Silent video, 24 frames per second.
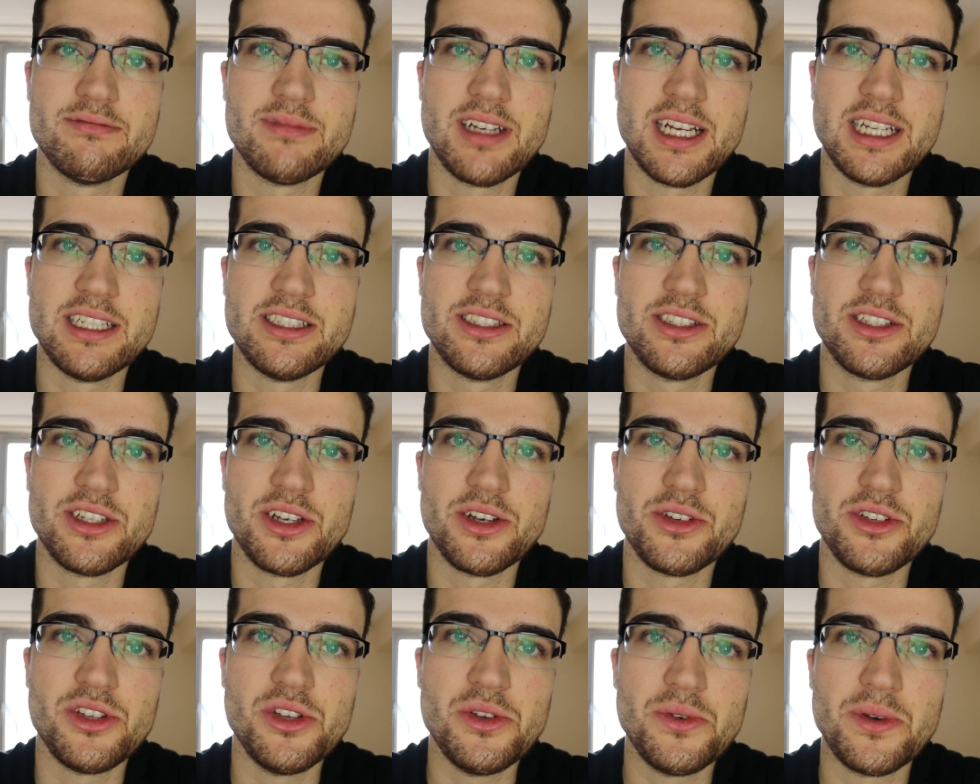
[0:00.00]
and so
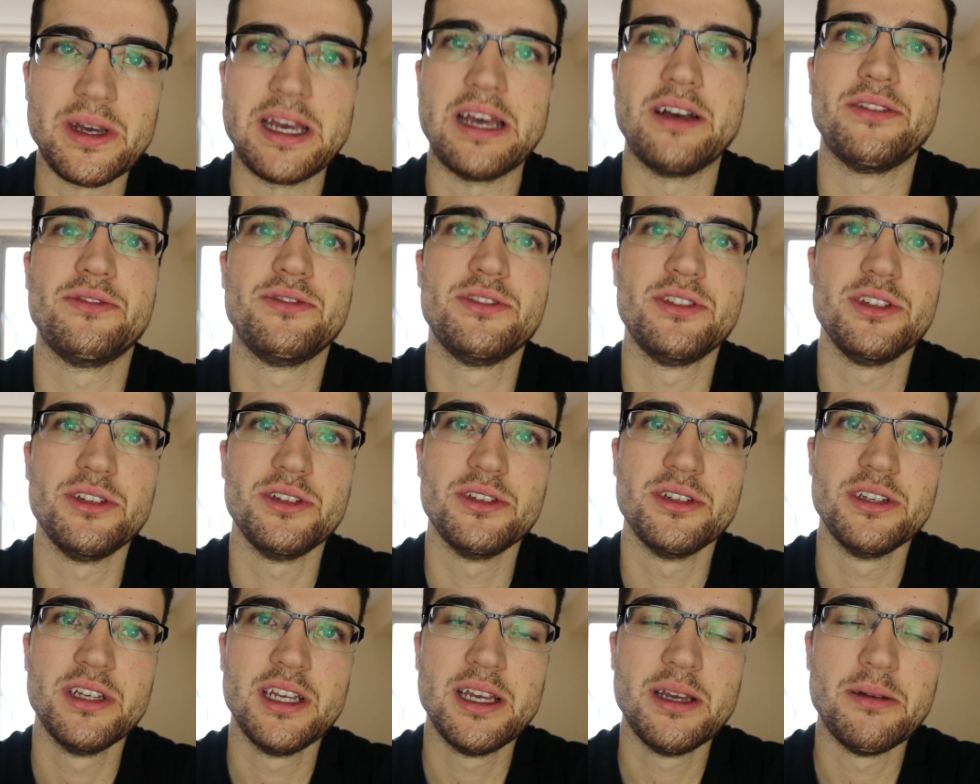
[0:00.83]
you have
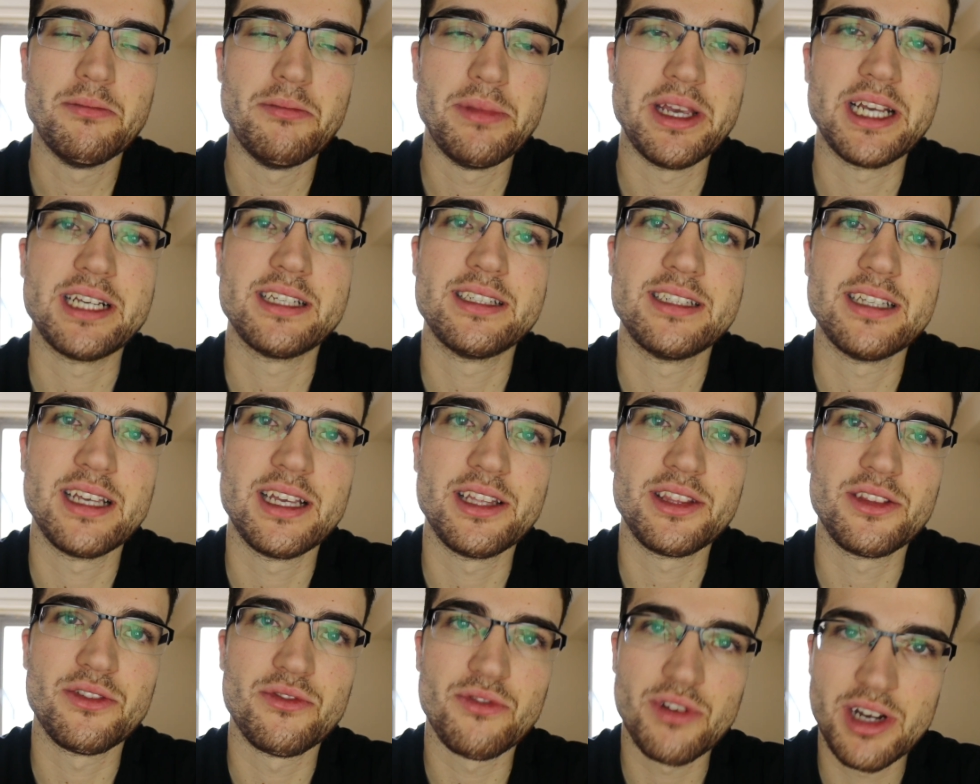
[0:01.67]
to mix
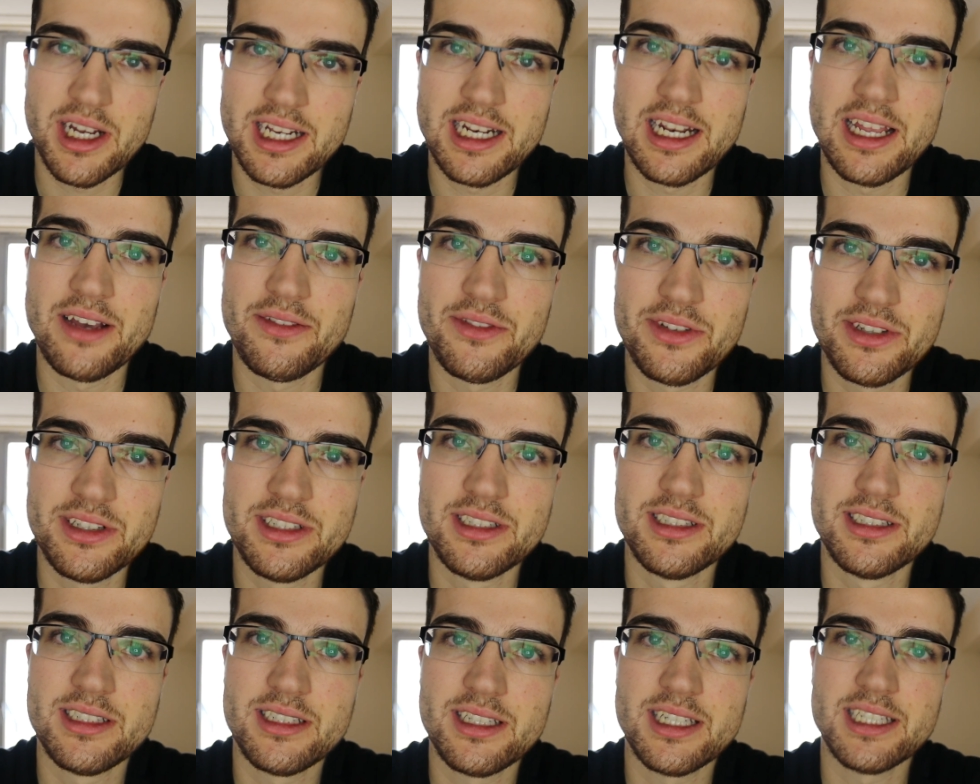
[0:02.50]
at the right
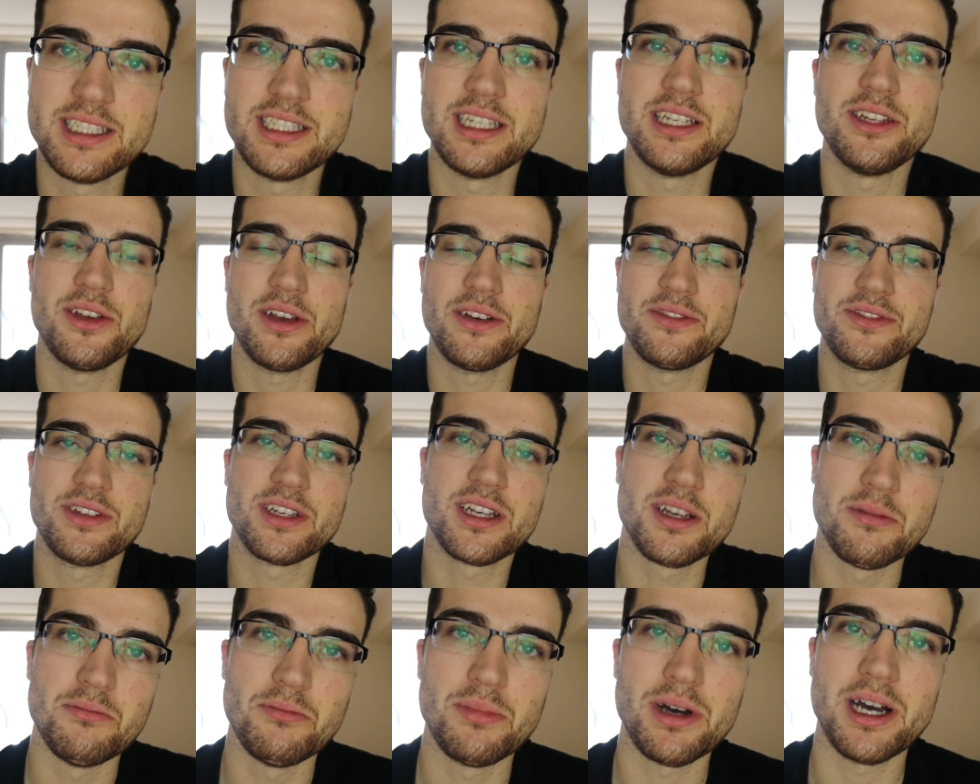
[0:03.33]
levels, as in you have to
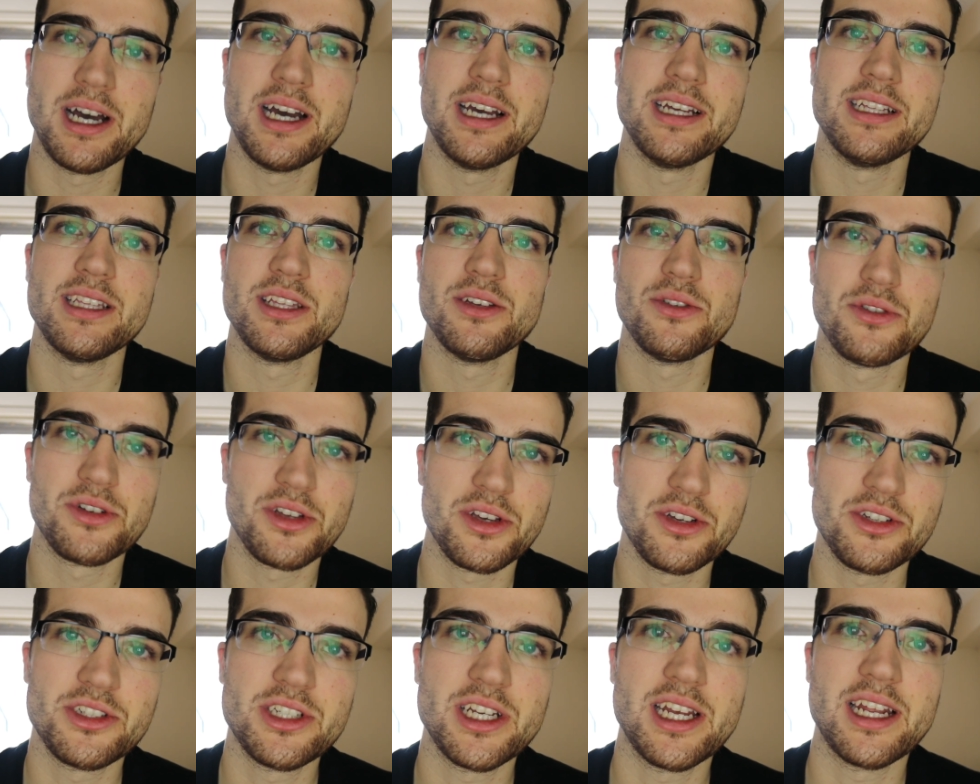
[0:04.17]
combine the
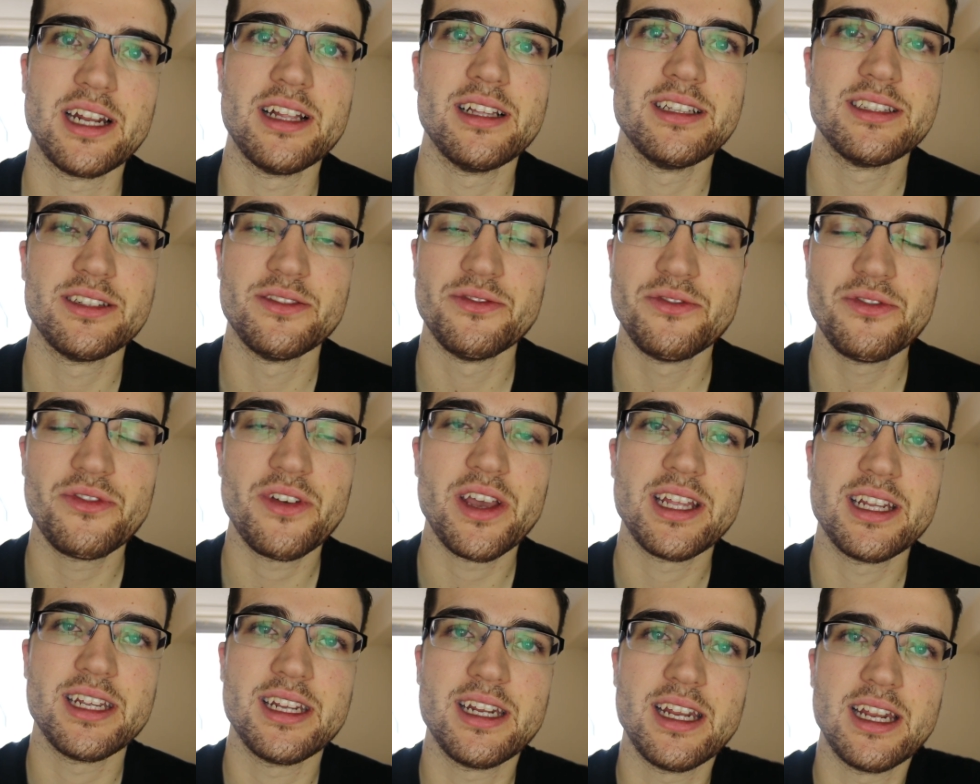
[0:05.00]
audio channels and
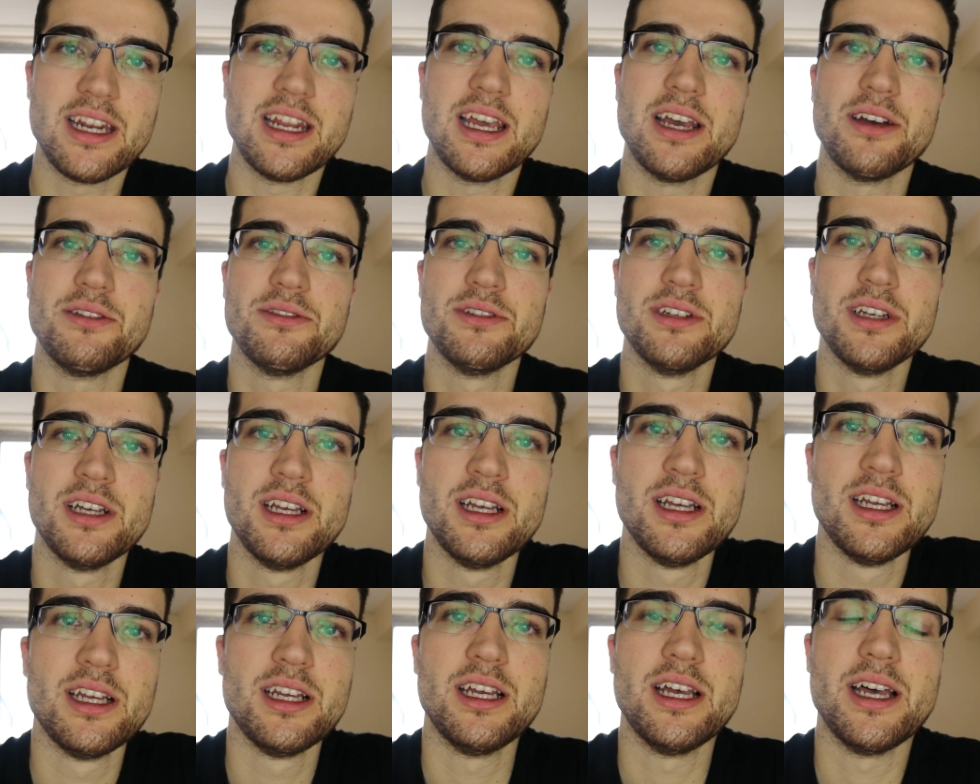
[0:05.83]
fade in and out
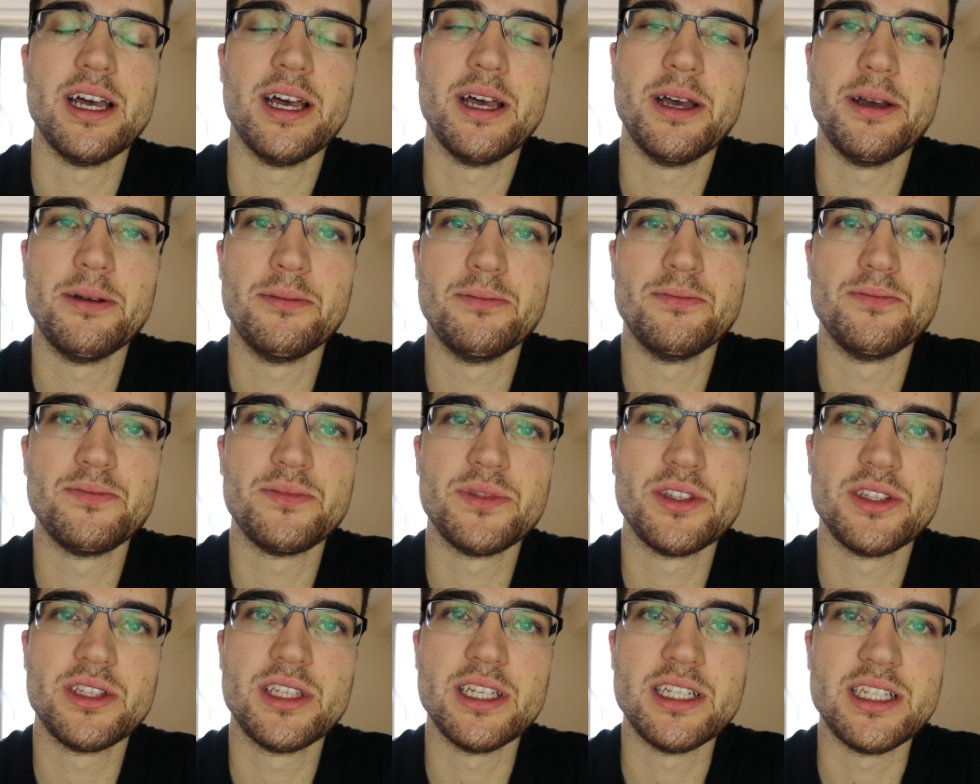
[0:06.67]
um,
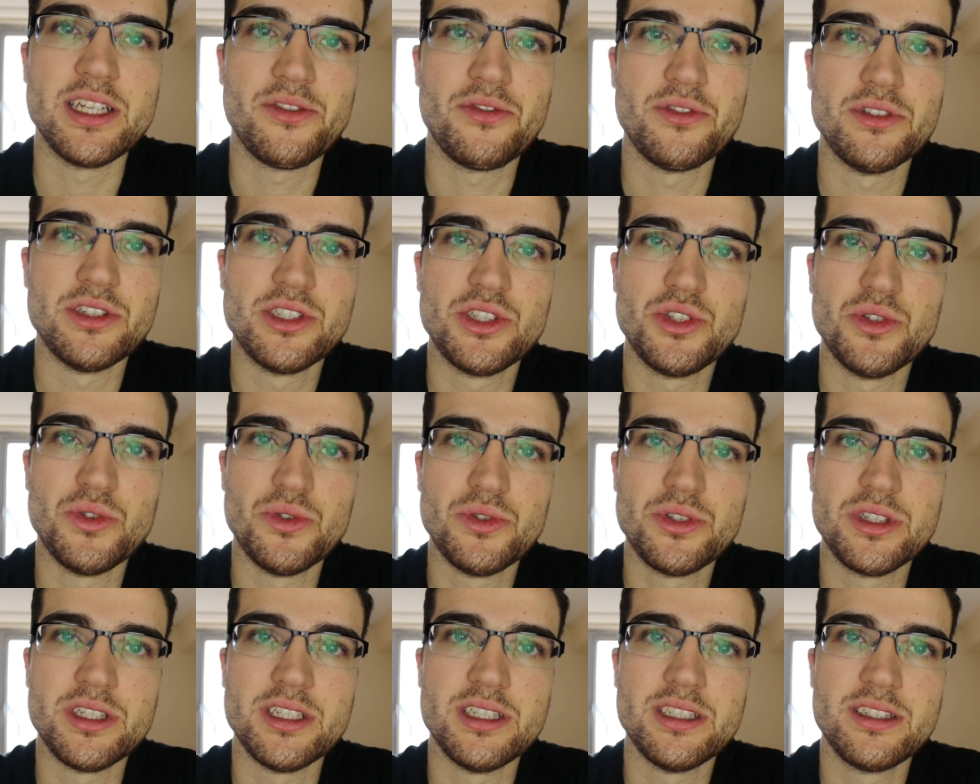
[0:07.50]
the different
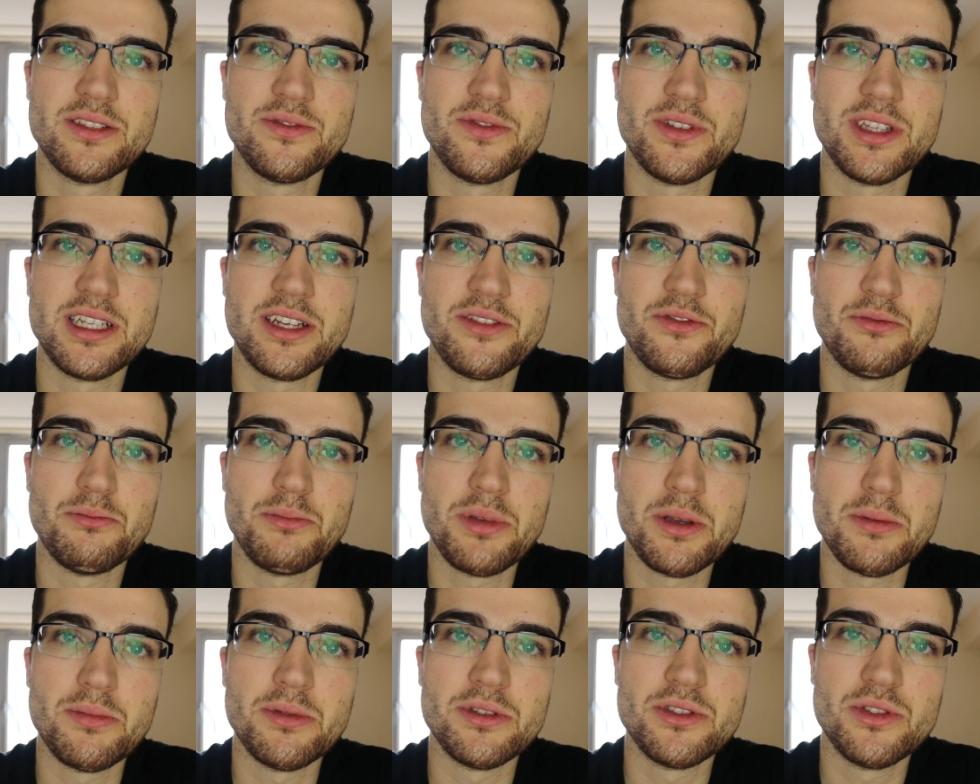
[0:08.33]
sources for the different
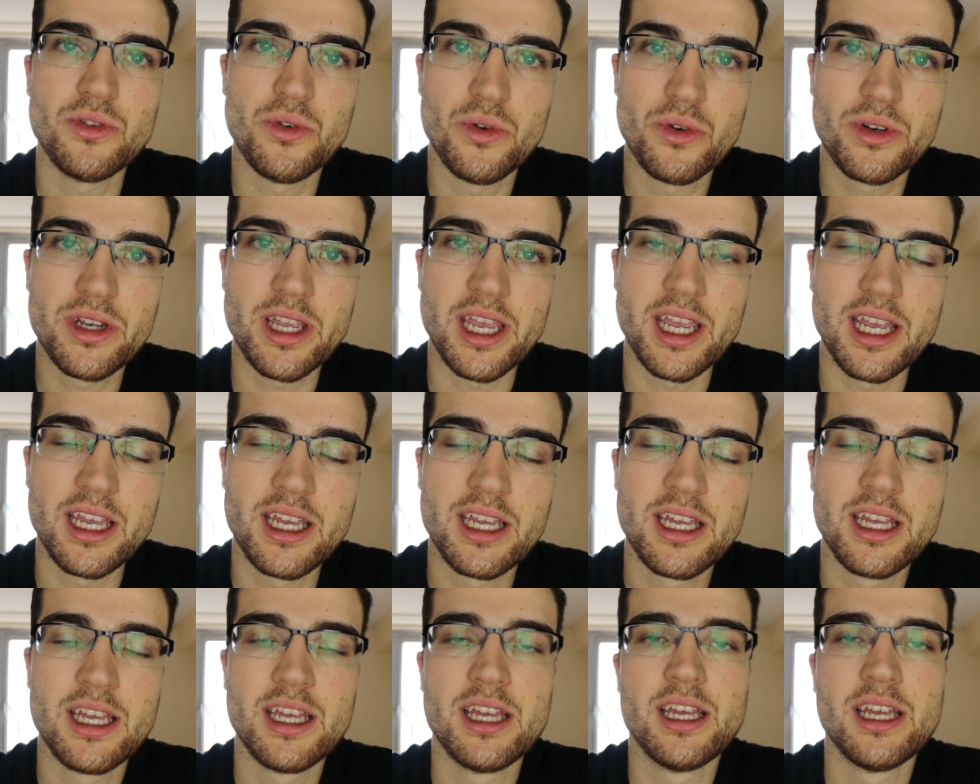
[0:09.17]
people talking